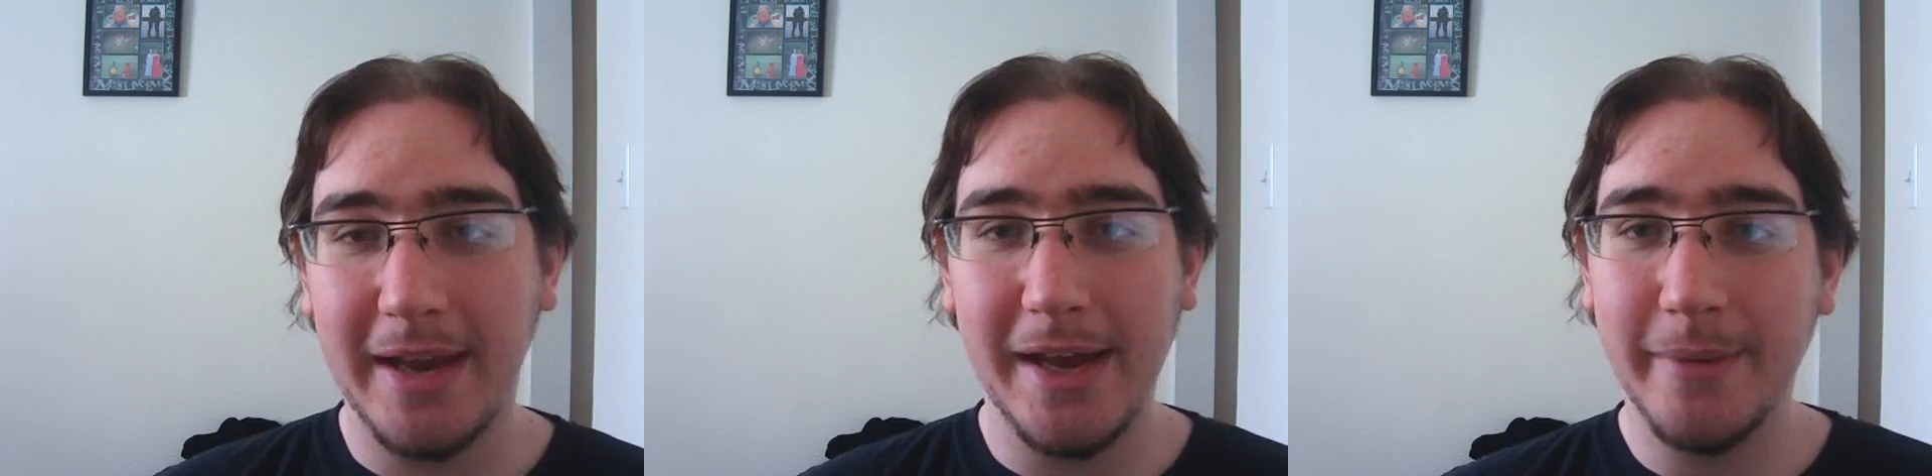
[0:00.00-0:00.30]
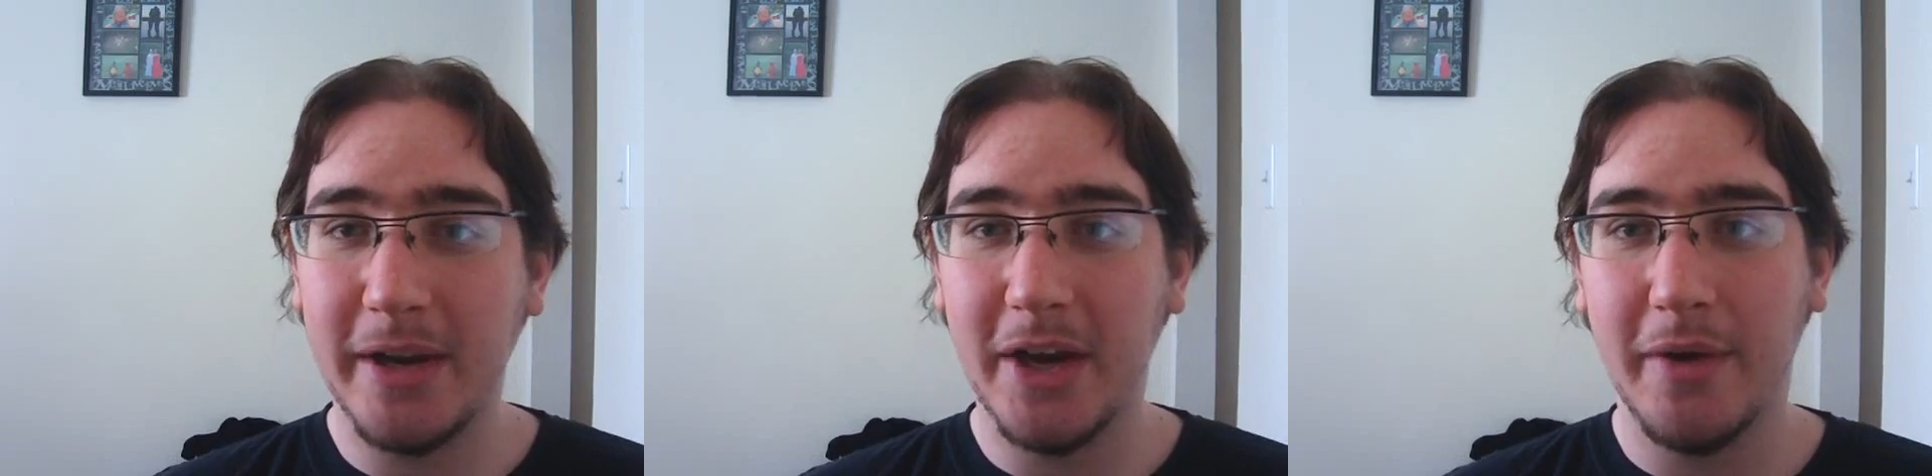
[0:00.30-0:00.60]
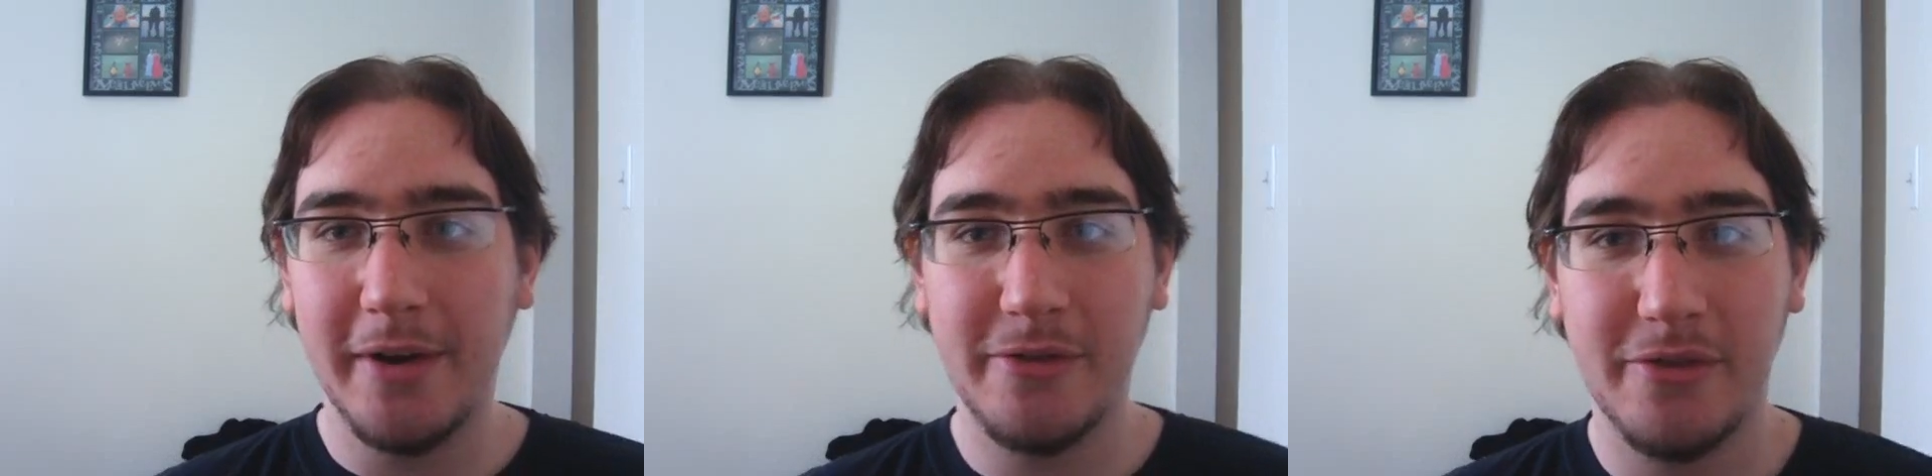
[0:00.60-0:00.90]
and I'm going to
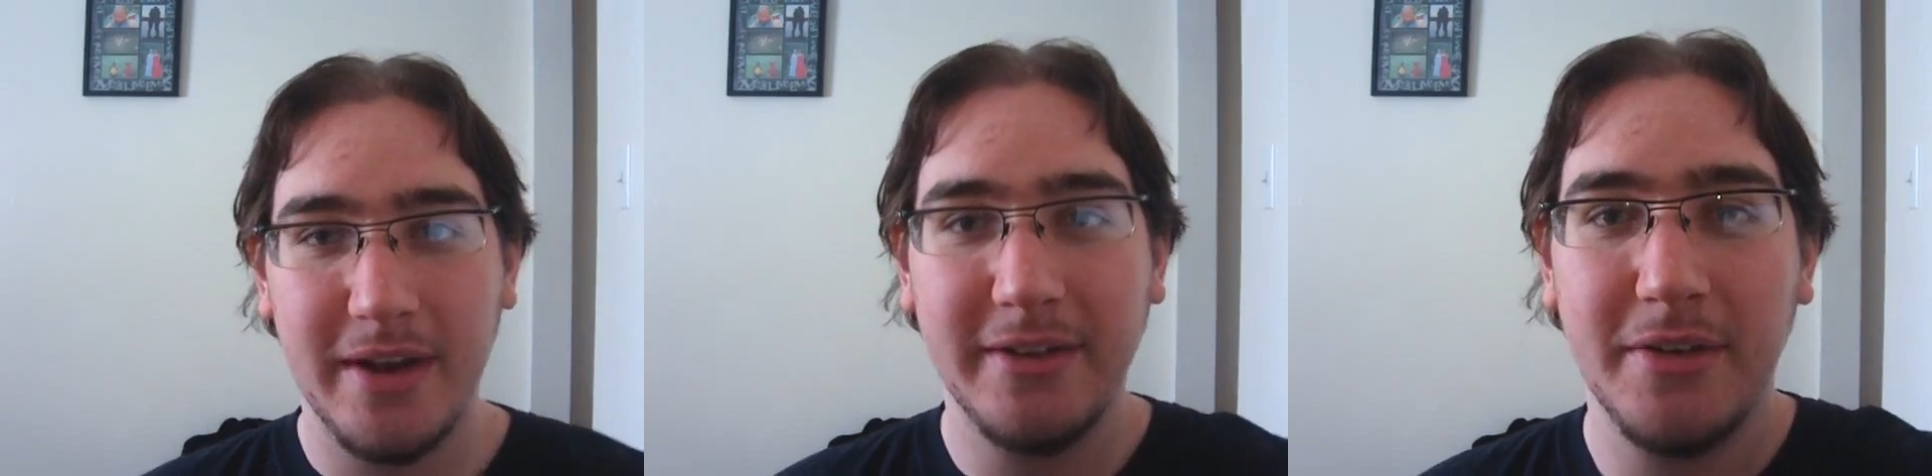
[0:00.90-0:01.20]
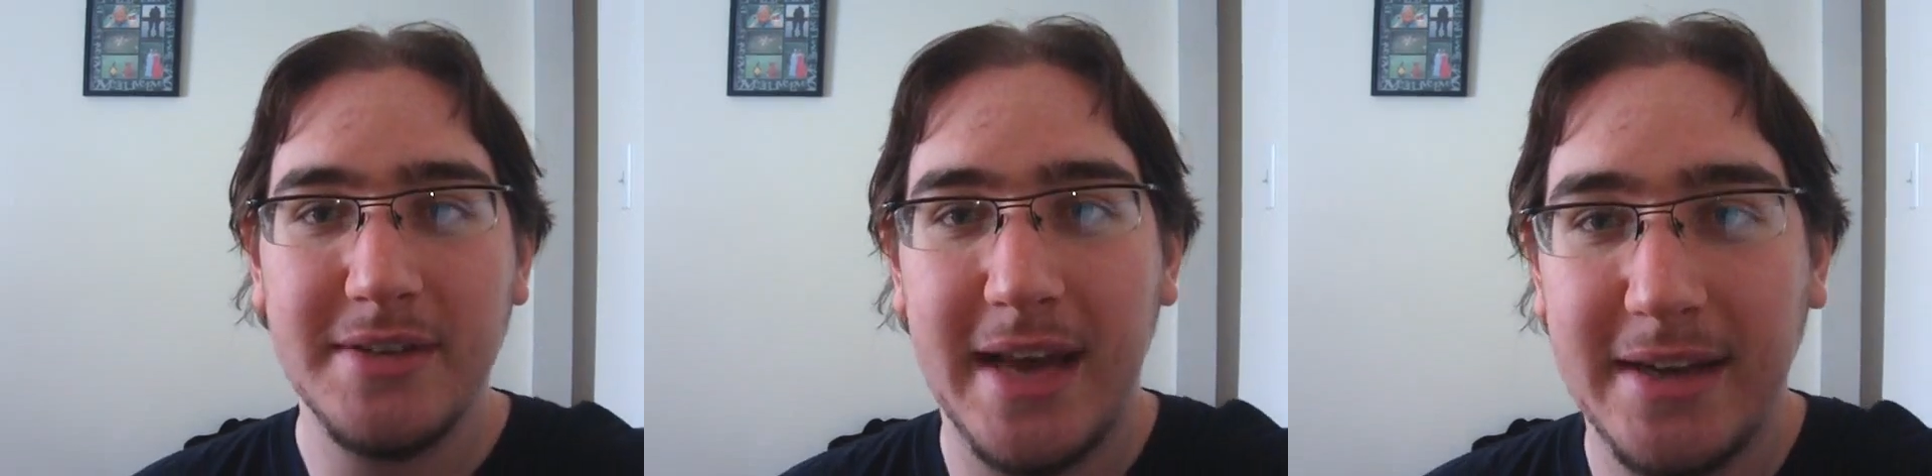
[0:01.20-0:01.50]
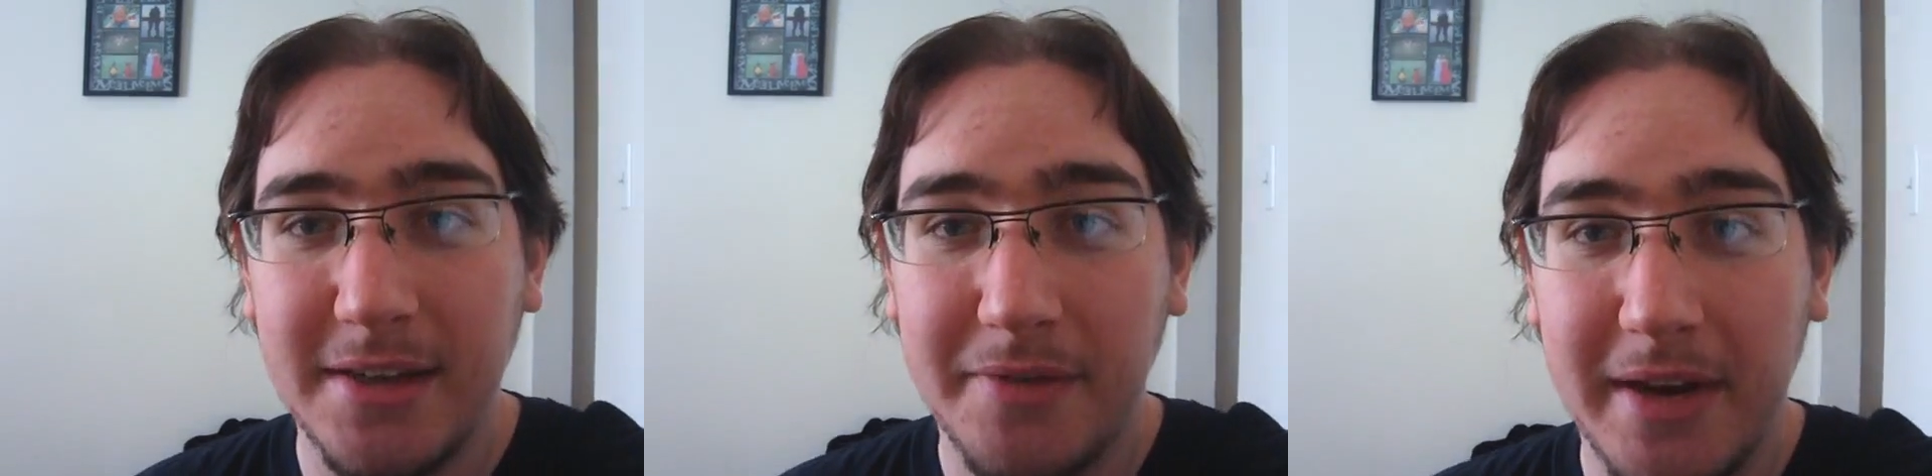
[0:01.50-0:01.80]
go ahead and straight into the
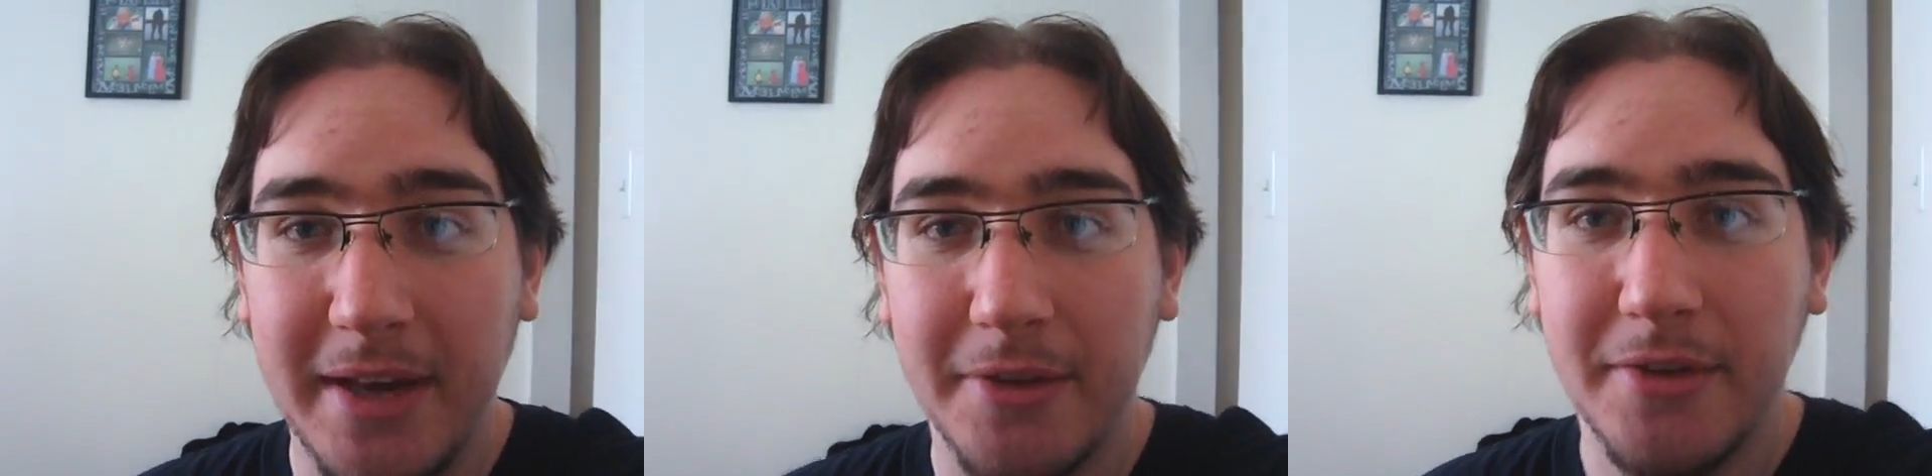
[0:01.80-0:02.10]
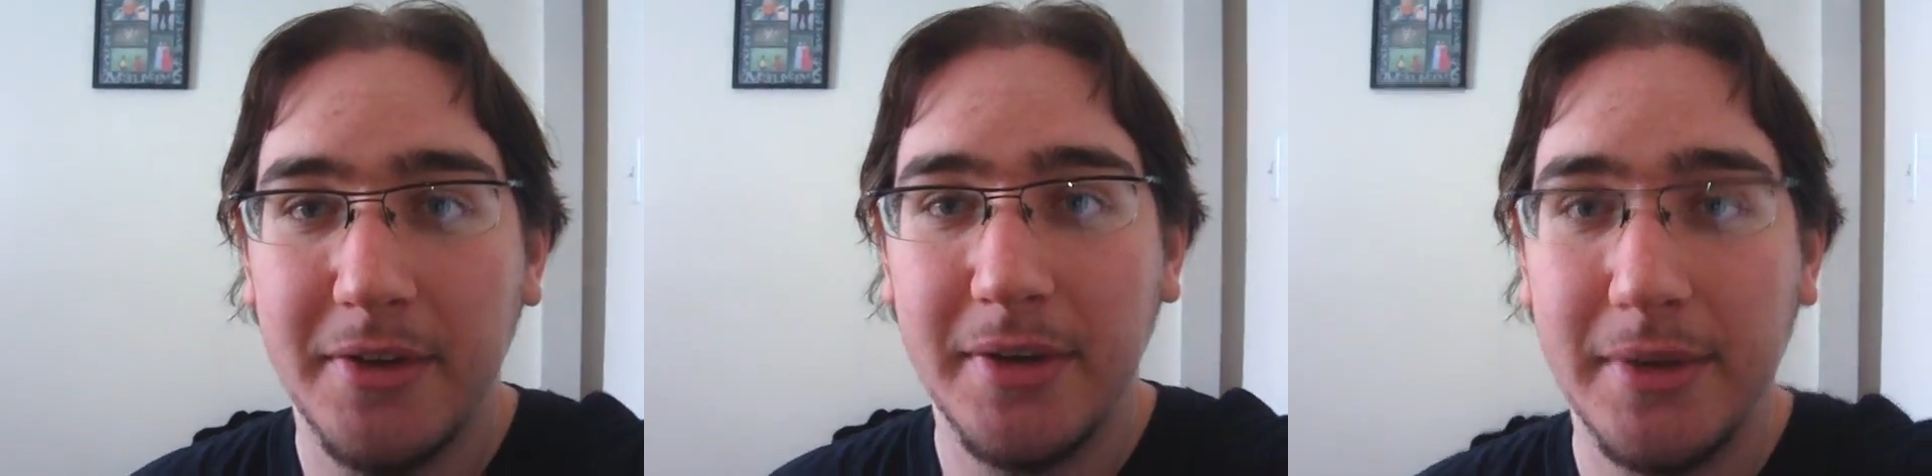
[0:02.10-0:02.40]
tactic videos.